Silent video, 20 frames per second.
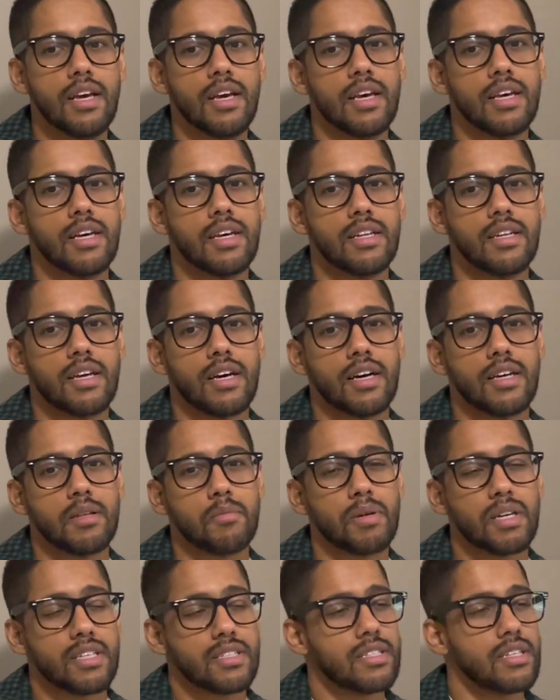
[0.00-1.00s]
And the
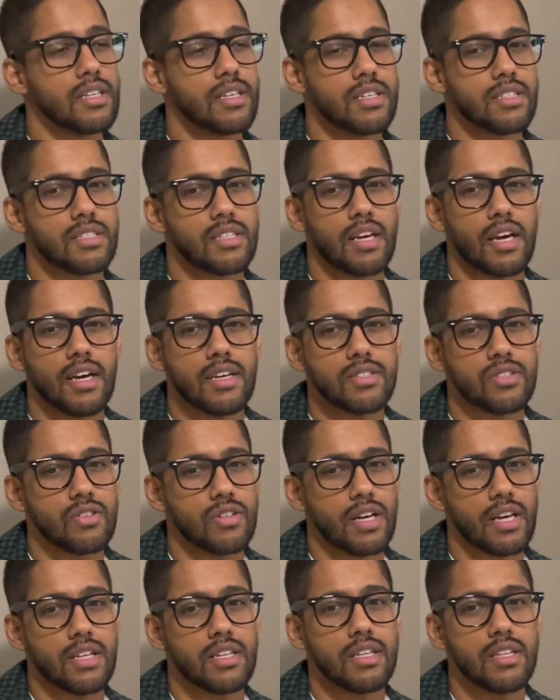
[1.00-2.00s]
biggest thing is, guys, you're
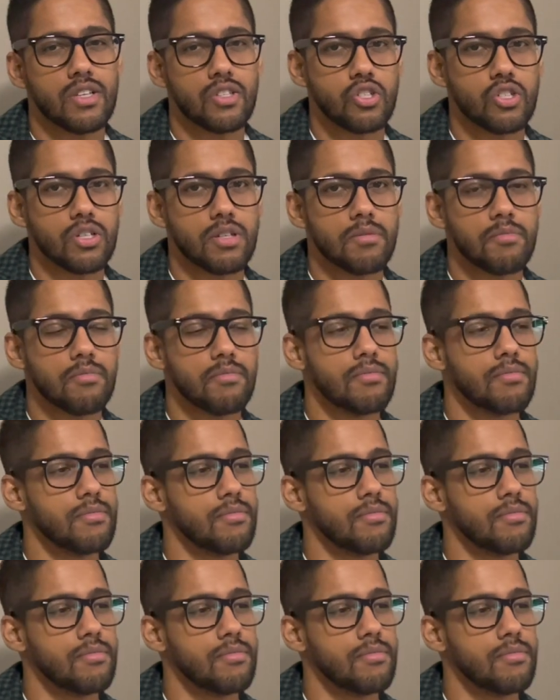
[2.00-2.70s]
getting in the gym,